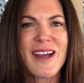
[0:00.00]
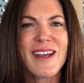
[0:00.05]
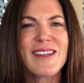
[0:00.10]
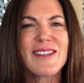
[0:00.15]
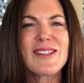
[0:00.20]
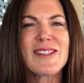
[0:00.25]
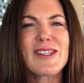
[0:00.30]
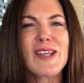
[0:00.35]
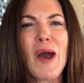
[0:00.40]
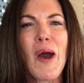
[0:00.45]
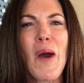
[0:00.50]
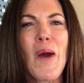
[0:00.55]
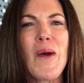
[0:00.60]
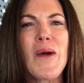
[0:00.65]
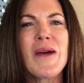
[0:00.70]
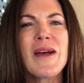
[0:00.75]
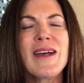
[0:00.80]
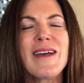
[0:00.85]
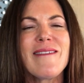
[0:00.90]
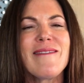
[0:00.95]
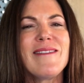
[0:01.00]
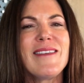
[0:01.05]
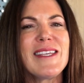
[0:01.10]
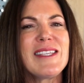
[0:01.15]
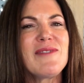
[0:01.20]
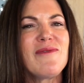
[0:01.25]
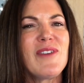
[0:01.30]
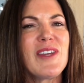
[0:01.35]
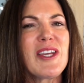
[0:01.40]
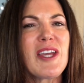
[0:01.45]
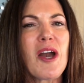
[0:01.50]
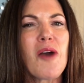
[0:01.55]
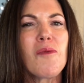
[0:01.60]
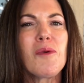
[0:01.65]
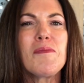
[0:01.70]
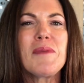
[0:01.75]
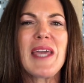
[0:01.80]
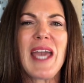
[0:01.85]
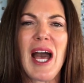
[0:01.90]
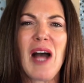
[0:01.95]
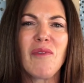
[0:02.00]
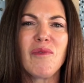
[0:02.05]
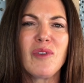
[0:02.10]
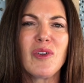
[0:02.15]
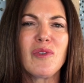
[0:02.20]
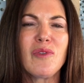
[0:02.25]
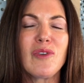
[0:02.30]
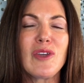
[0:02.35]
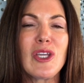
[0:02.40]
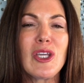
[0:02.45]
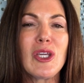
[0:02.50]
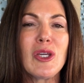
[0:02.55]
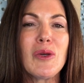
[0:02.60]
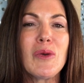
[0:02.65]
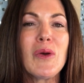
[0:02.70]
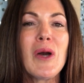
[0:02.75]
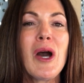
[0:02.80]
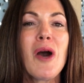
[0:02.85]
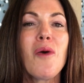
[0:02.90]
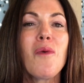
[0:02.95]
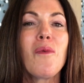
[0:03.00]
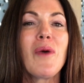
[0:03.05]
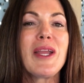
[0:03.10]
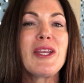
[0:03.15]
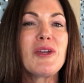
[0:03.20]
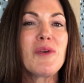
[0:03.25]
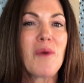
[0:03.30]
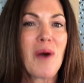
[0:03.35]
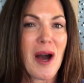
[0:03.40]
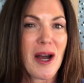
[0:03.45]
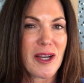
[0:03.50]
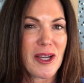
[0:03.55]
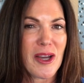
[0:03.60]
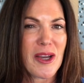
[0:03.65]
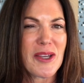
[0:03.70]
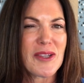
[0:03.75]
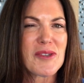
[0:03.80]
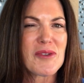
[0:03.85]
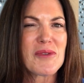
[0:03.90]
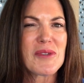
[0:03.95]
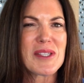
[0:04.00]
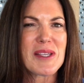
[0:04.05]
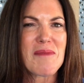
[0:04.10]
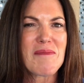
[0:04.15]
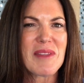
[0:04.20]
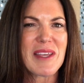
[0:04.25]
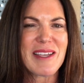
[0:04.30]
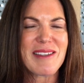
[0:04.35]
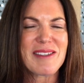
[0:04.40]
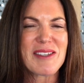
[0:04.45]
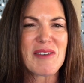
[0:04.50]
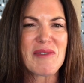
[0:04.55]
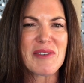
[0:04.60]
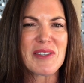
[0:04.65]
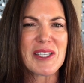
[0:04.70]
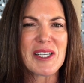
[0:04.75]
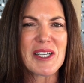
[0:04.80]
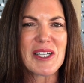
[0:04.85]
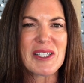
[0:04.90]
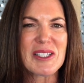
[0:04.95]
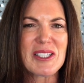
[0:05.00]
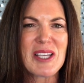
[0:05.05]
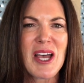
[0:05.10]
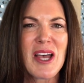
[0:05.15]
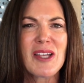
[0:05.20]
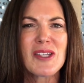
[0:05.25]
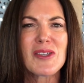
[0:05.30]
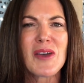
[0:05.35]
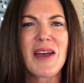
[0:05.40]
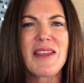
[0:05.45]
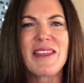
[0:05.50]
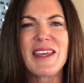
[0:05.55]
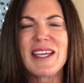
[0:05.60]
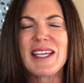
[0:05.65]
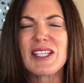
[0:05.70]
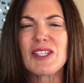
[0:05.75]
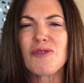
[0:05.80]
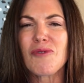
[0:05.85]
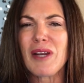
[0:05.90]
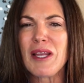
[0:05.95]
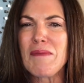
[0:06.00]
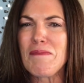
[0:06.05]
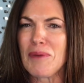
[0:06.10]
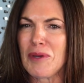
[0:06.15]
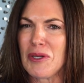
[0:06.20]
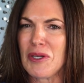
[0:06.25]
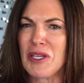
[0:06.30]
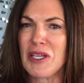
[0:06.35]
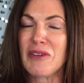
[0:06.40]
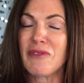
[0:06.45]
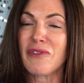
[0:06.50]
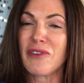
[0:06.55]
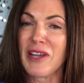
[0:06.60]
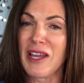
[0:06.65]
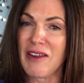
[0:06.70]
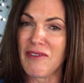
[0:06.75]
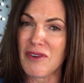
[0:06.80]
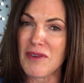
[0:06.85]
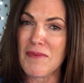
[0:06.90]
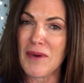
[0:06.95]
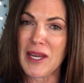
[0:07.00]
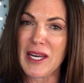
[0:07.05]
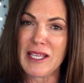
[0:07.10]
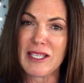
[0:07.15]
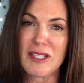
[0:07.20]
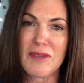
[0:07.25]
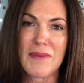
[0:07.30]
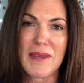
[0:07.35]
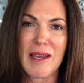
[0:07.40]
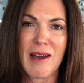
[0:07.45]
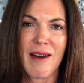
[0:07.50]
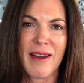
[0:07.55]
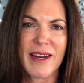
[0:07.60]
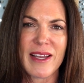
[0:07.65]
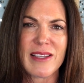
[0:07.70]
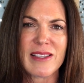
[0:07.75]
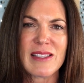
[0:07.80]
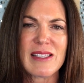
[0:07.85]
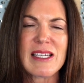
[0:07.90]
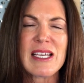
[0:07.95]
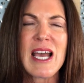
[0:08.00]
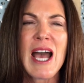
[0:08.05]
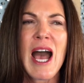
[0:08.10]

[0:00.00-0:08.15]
So this video will be helpful for you when you are going through something difficult. So I think it's really pertinent for everybody, to be honest.